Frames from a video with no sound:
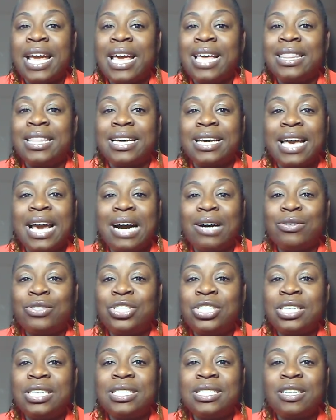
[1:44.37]
and the
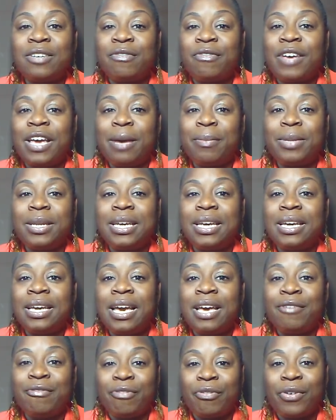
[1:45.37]
couches of
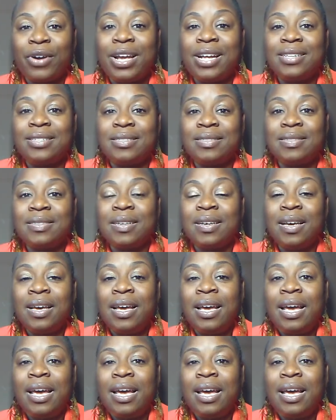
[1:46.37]
family and friends.